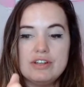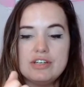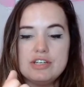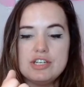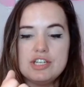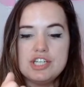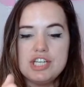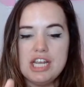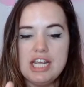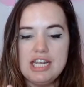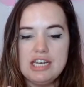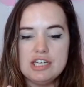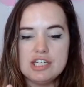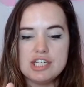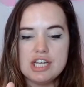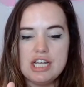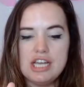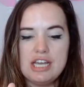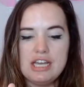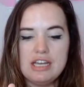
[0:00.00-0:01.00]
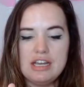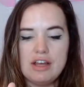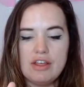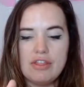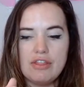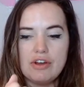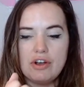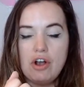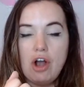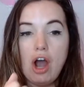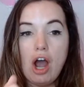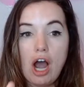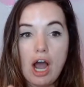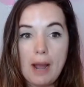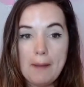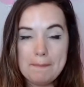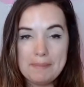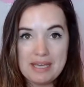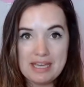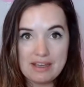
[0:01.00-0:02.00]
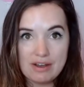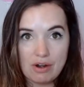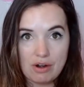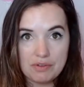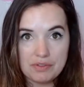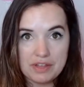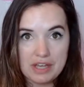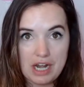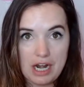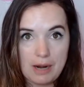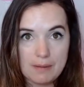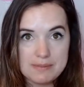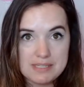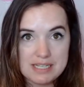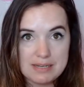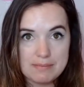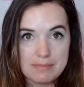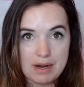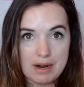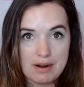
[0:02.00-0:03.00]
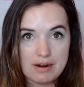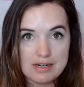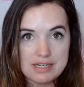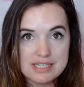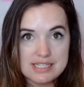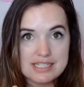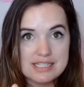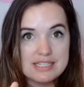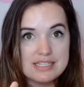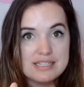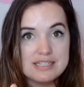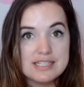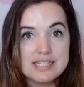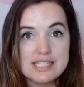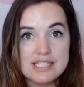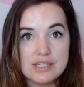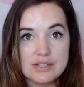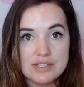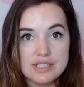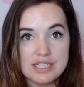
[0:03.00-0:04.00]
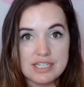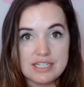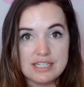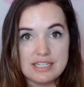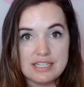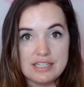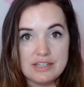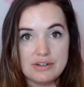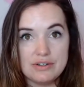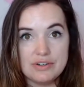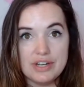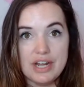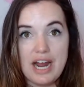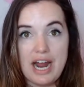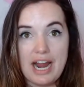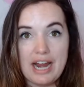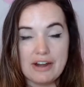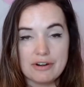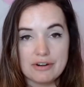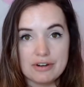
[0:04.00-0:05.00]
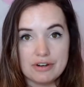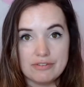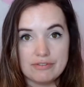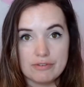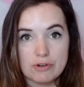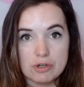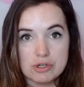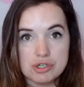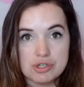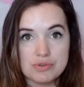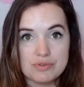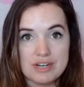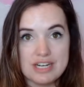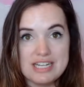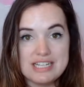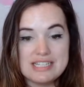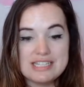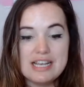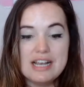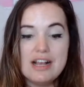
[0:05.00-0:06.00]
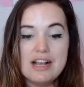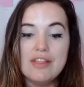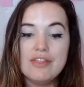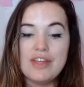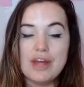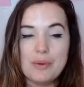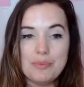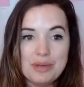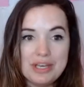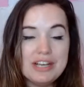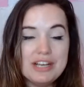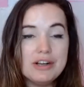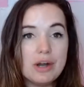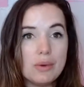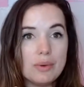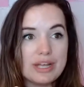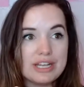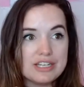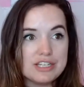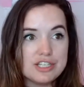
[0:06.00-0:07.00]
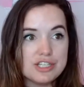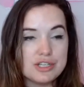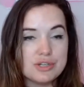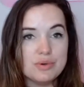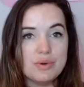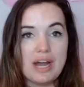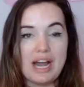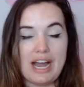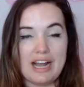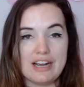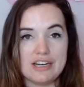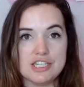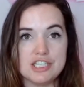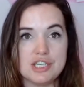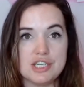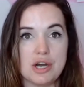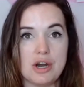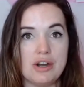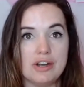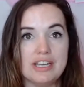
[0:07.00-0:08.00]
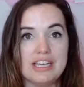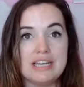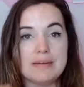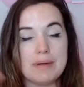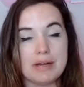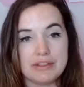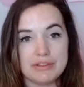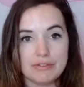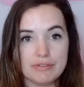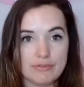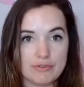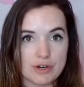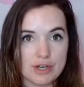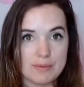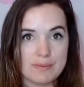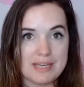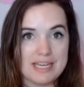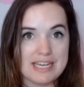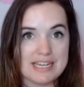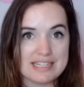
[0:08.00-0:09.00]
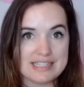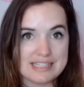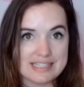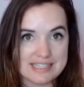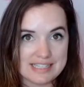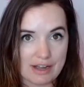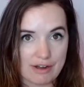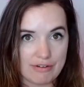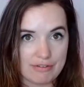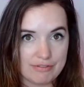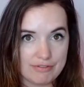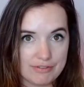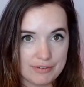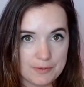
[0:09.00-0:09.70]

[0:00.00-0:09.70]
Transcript: changing the copy on the opt-in box still didn't yield higher conversion rates, then we can go into actually talking about the freebie itself.